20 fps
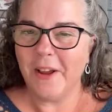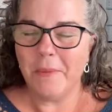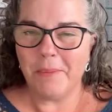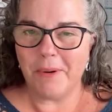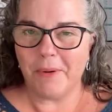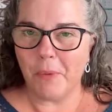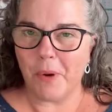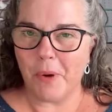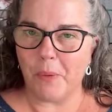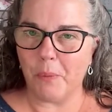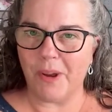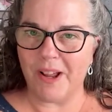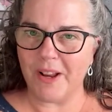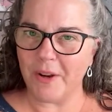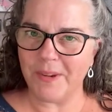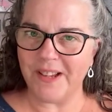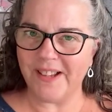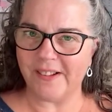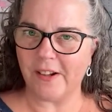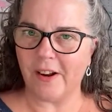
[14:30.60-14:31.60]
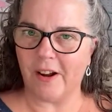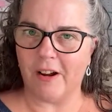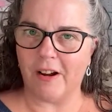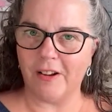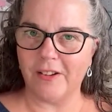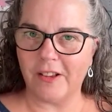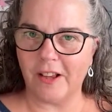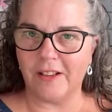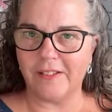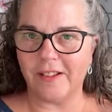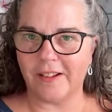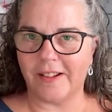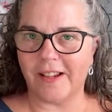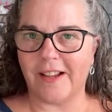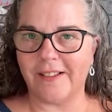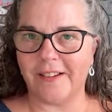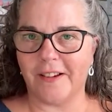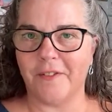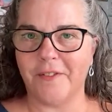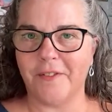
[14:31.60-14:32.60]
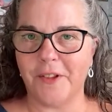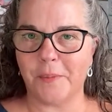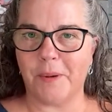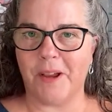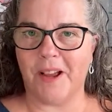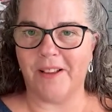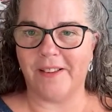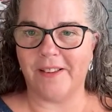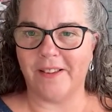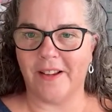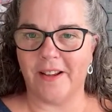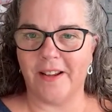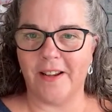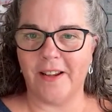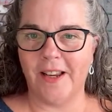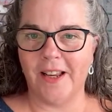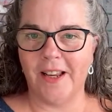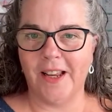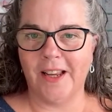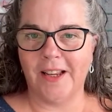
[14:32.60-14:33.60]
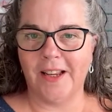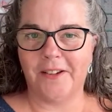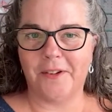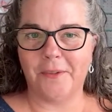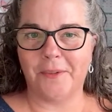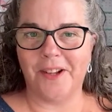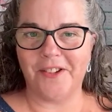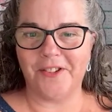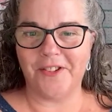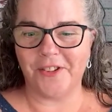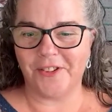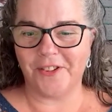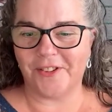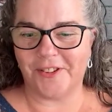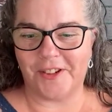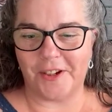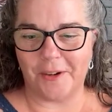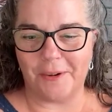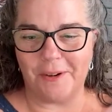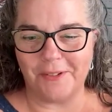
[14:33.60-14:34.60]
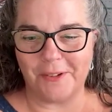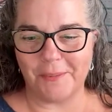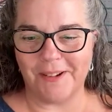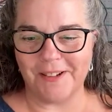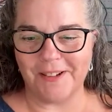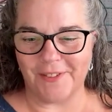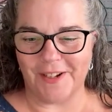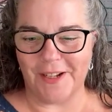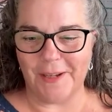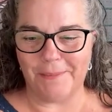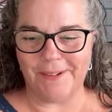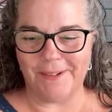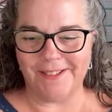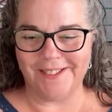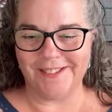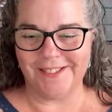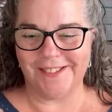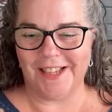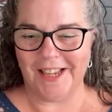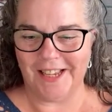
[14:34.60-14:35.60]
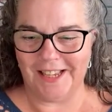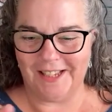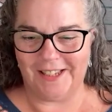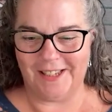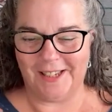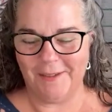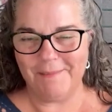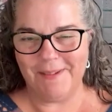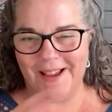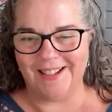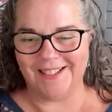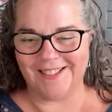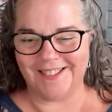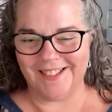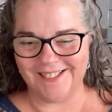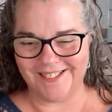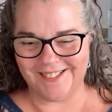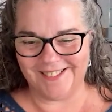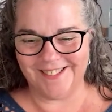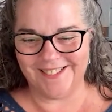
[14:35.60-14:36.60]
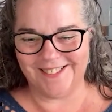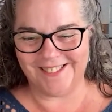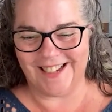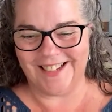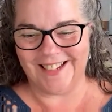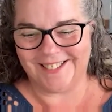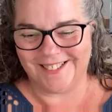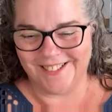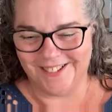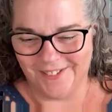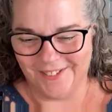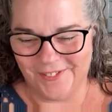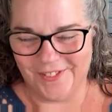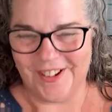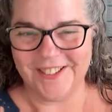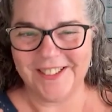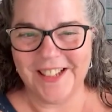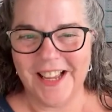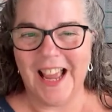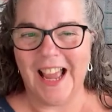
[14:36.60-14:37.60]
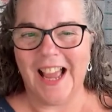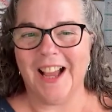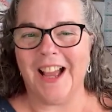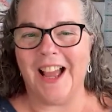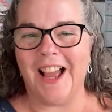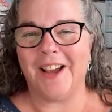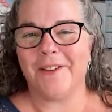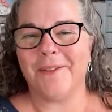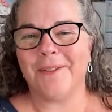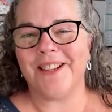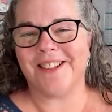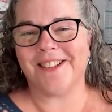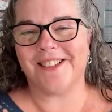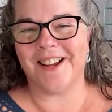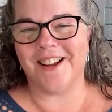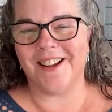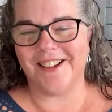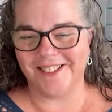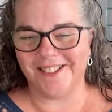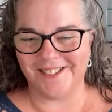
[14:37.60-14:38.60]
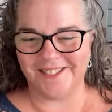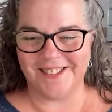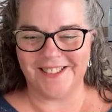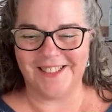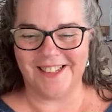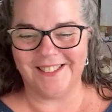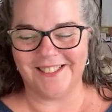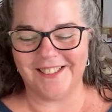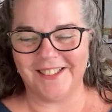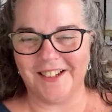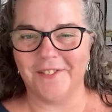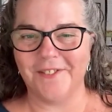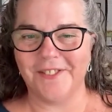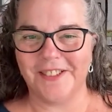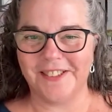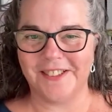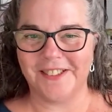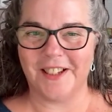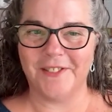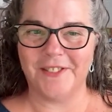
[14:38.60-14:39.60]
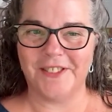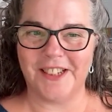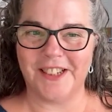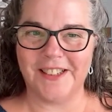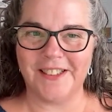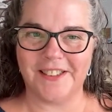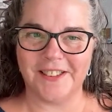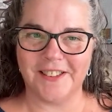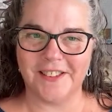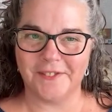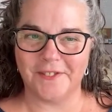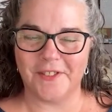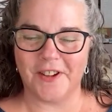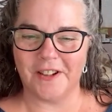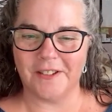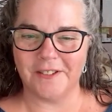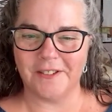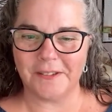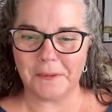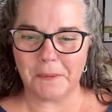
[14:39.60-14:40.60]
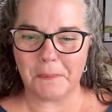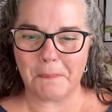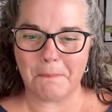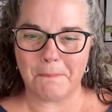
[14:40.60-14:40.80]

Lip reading: But where do we start as a data governance person? Do I just go up to my developers and say, give me access to your JSON files? How do we start doing data governance over JSON files?